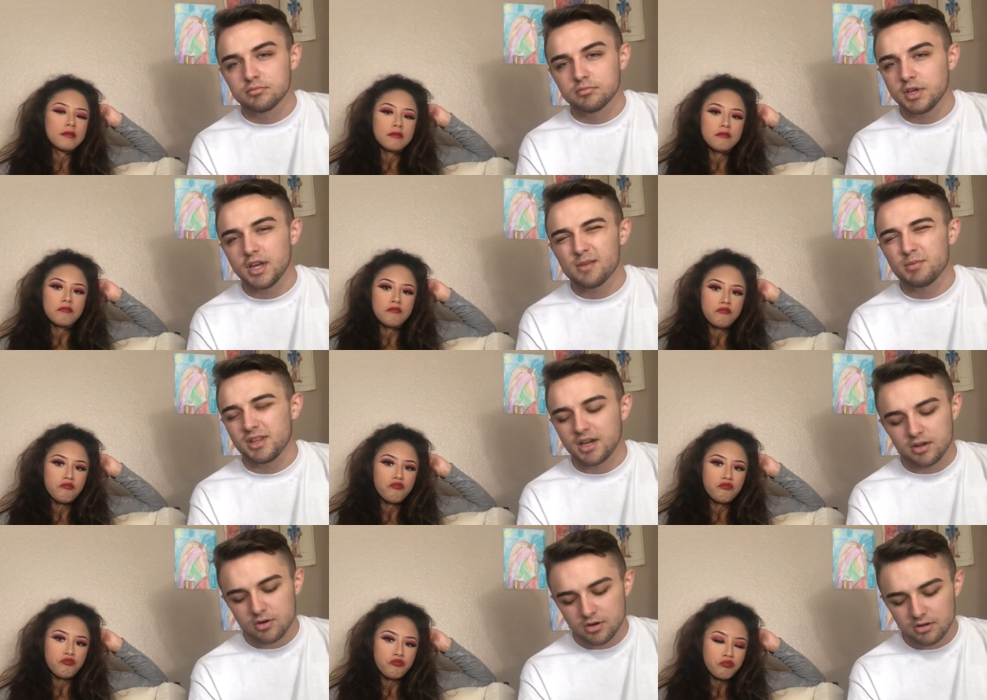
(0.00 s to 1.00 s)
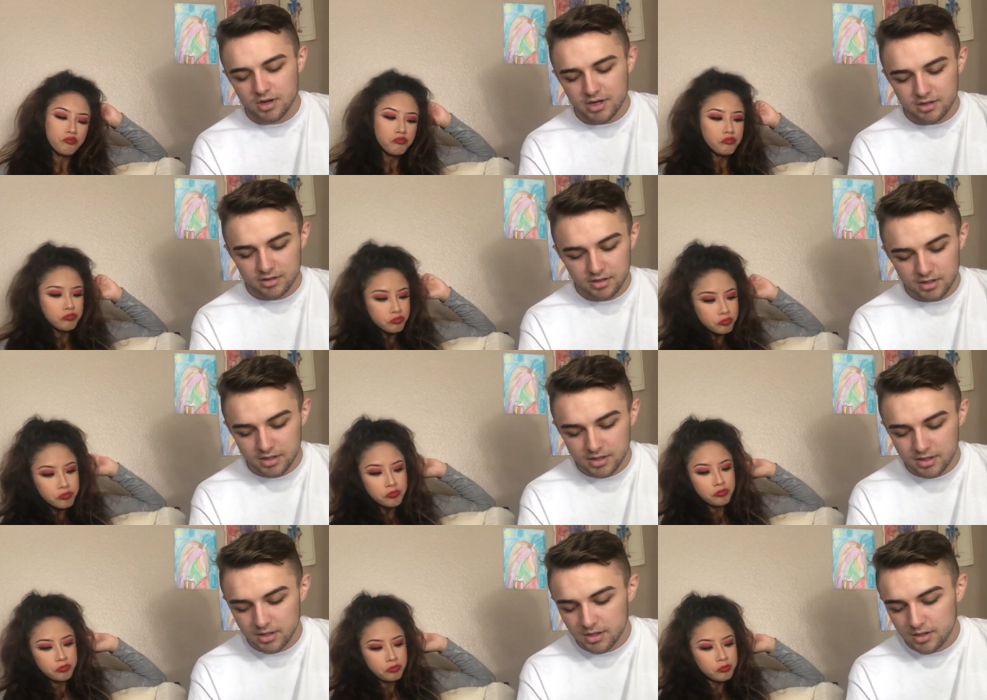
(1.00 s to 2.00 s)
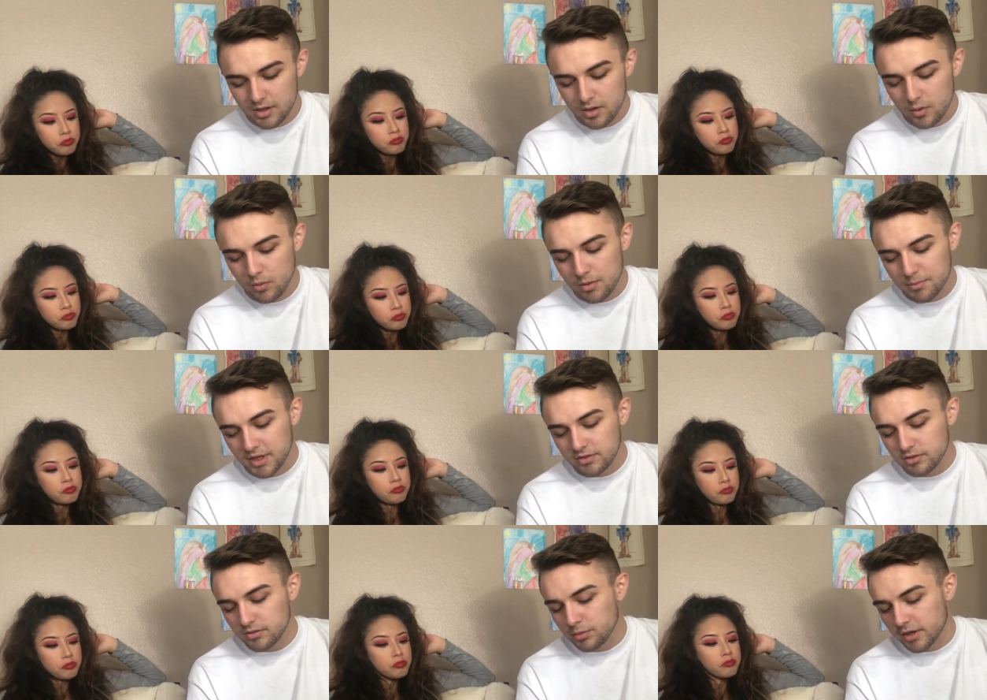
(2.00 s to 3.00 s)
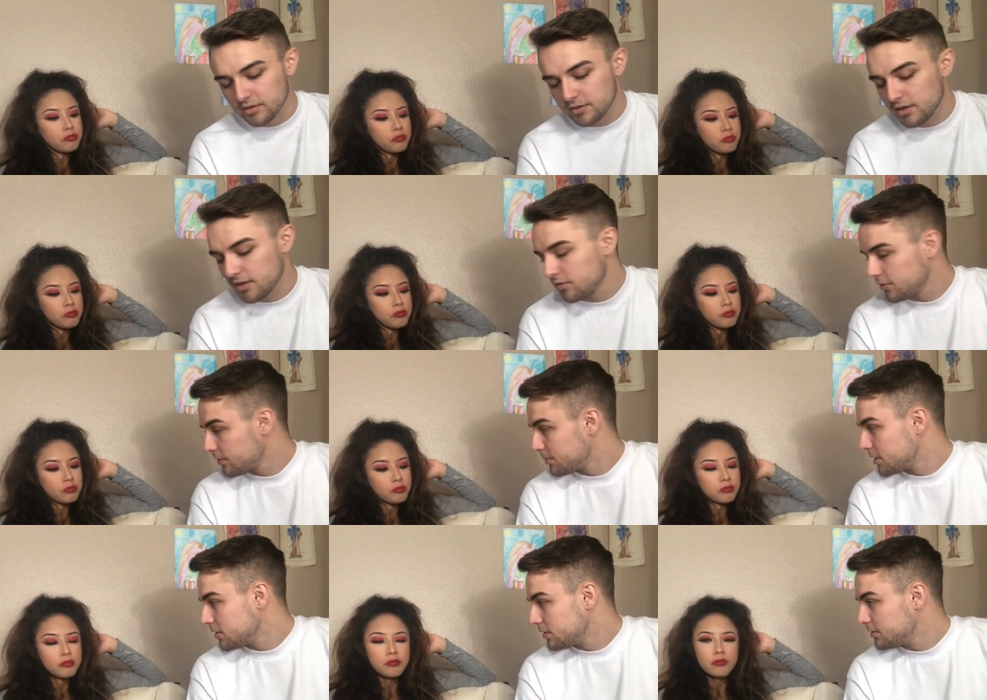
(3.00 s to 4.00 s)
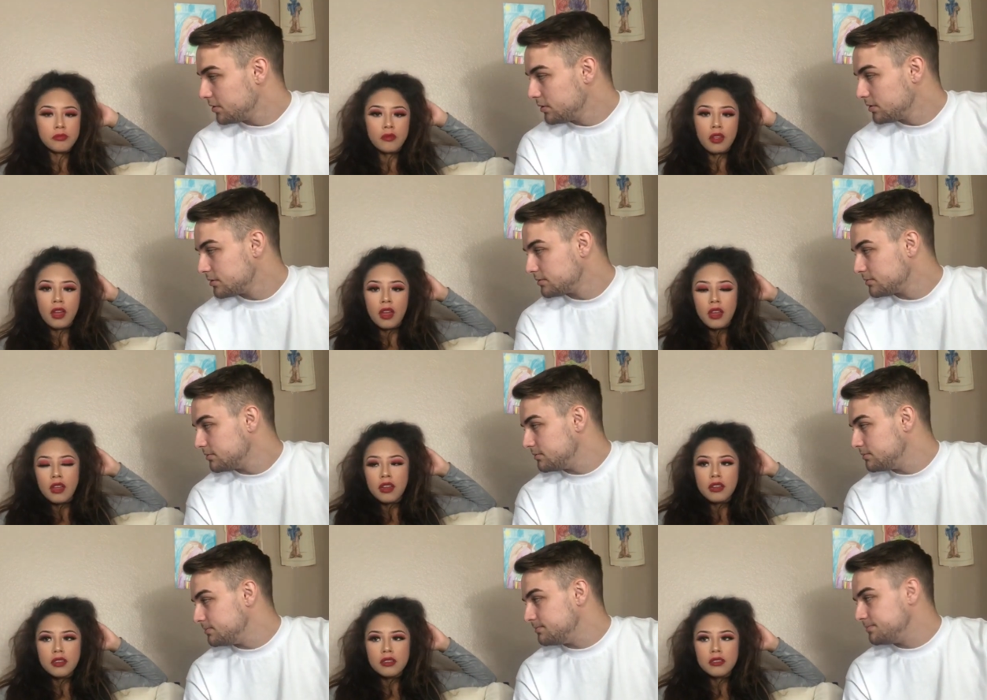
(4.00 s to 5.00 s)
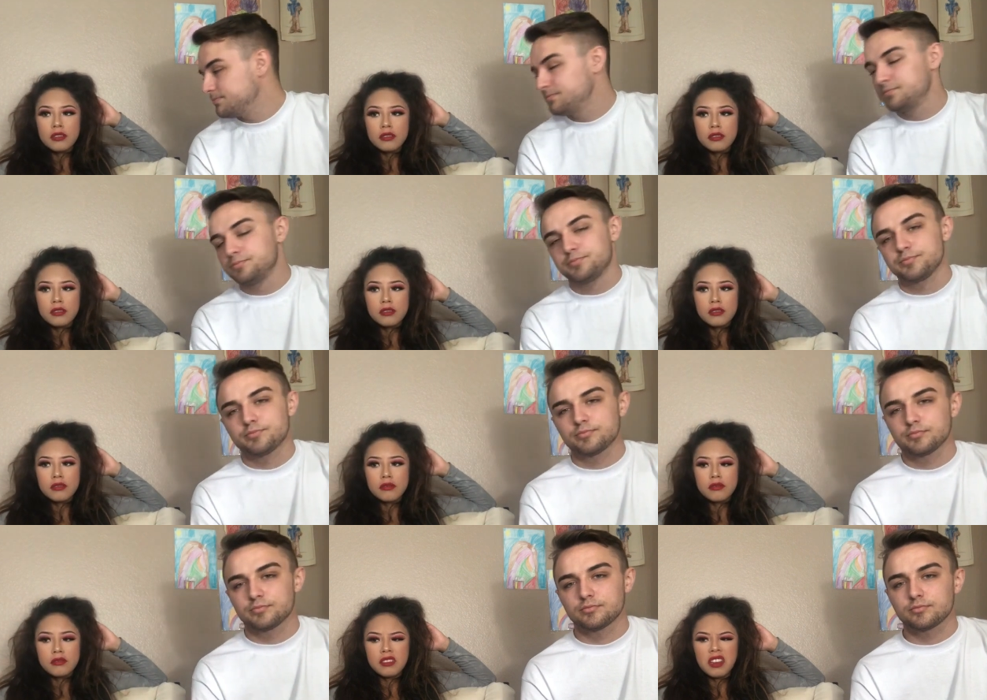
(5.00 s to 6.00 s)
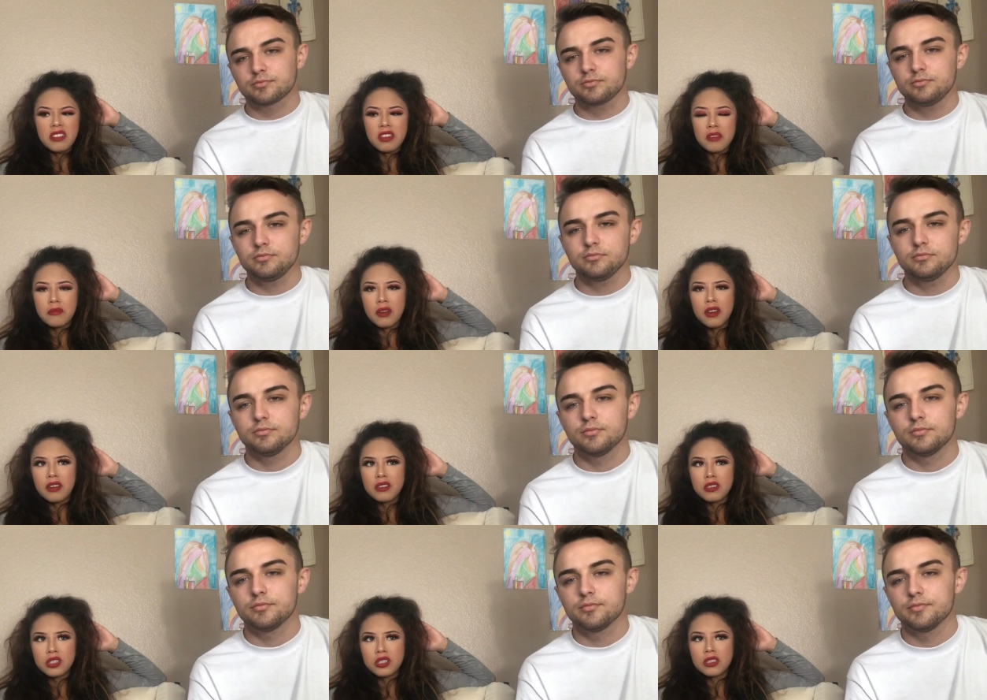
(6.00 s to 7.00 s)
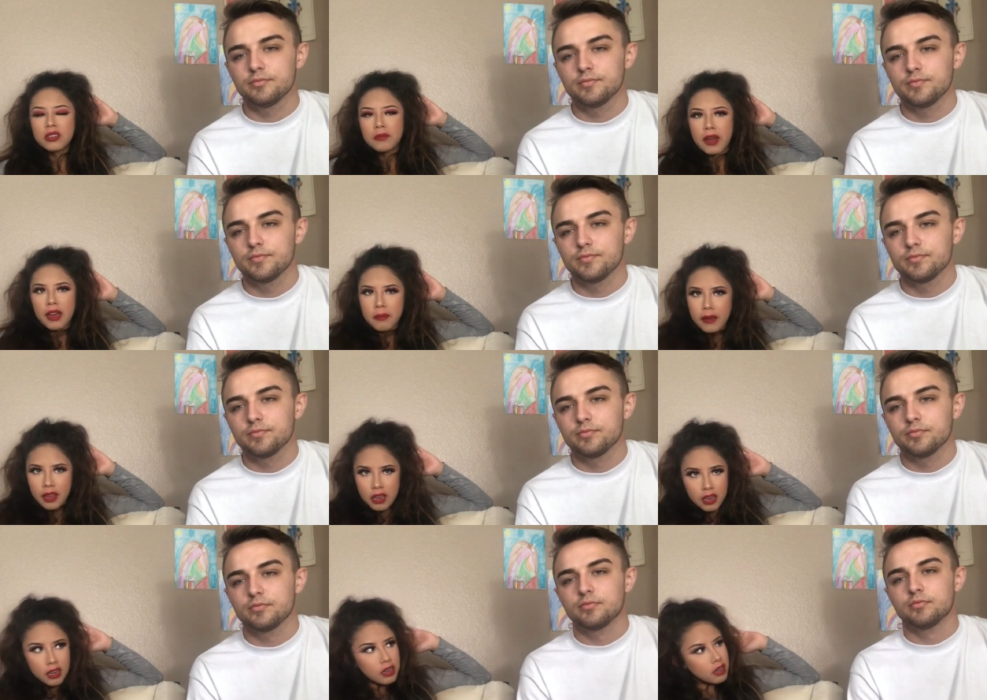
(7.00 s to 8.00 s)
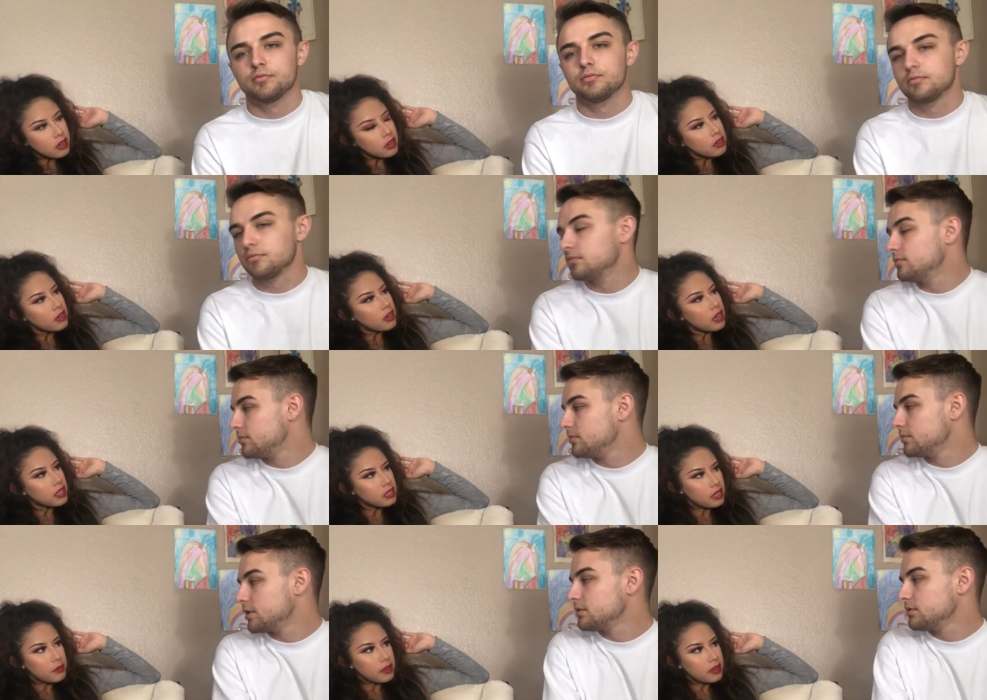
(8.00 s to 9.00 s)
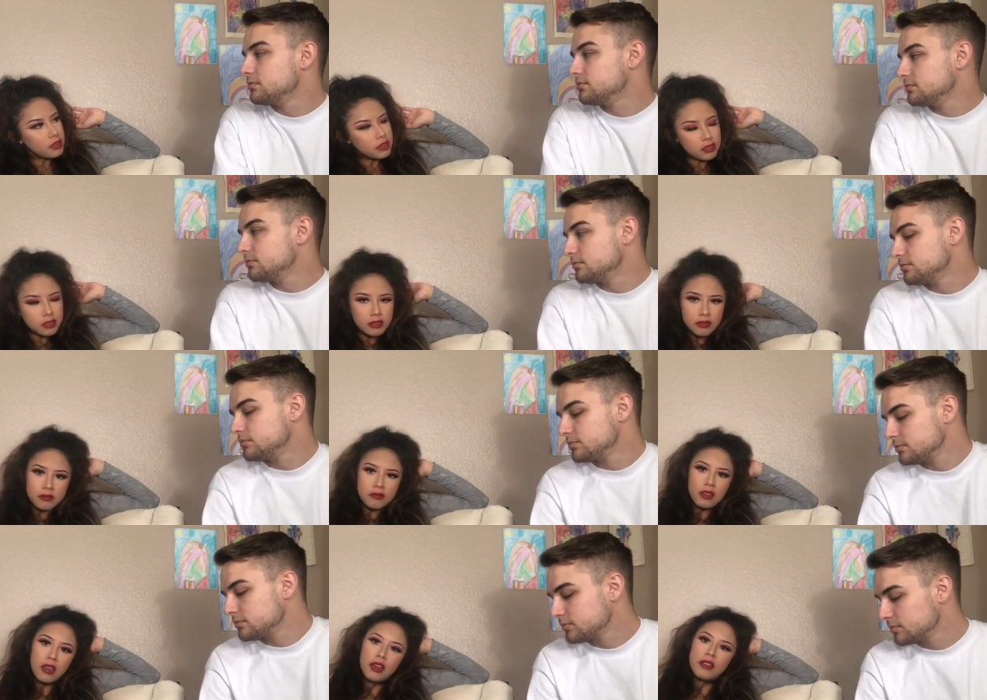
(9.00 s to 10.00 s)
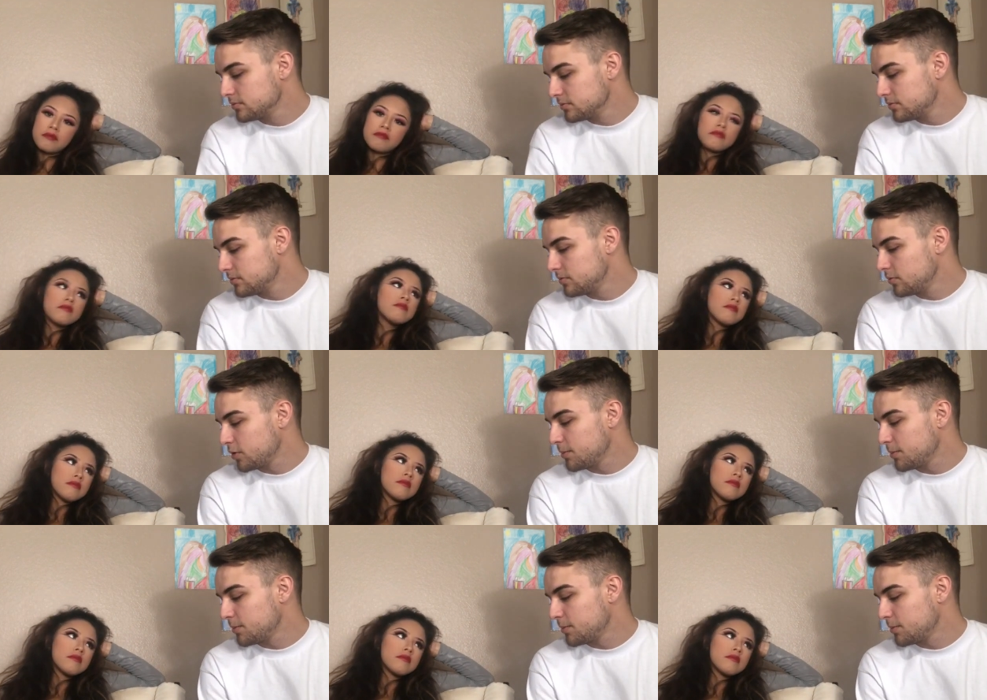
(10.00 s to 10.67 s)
Speaker 1: it can't be that hard, right? What makes this pregnancy different from the other two?
Speaker 2: Uh, nothing much. Just the back pain. That's yeah. it. Yeah.
Speaker 1: What